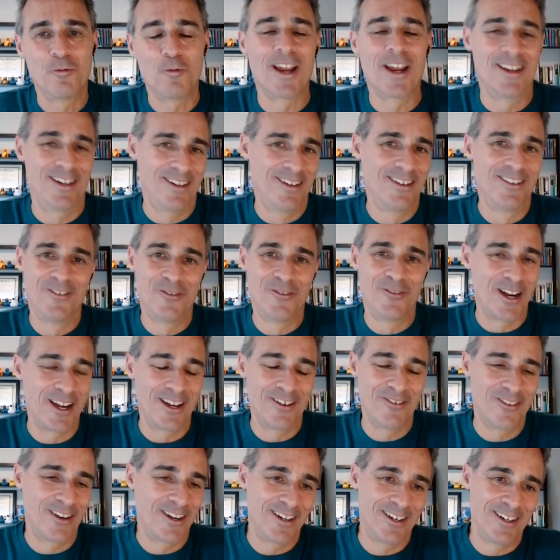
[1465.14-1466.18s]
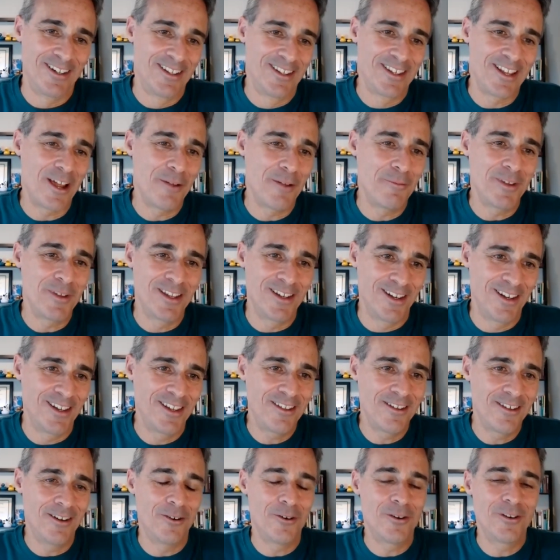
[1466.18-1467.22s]
Right. I mean,
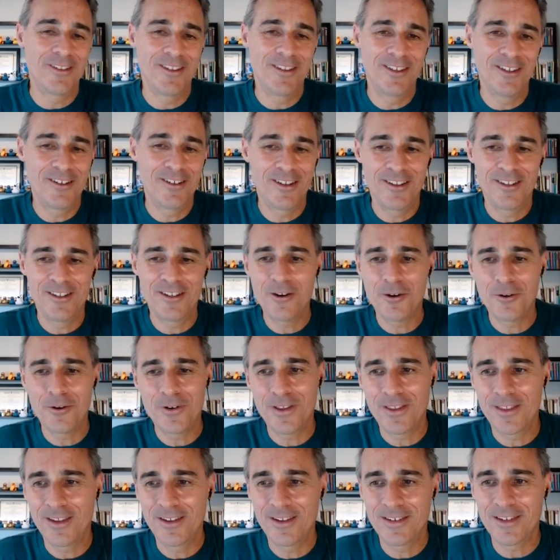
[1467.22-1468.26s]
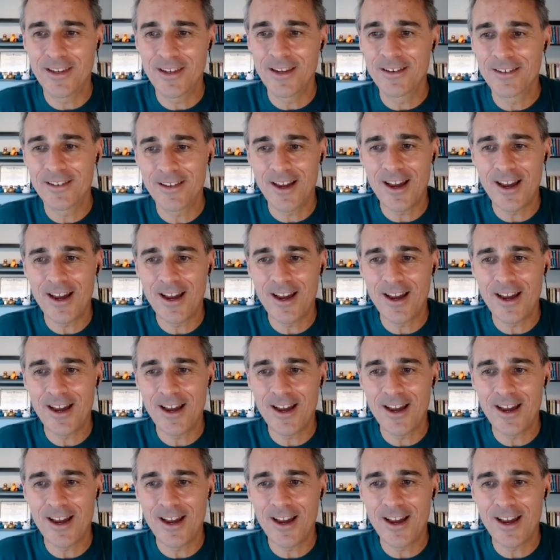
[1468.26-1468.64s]
you go into these things.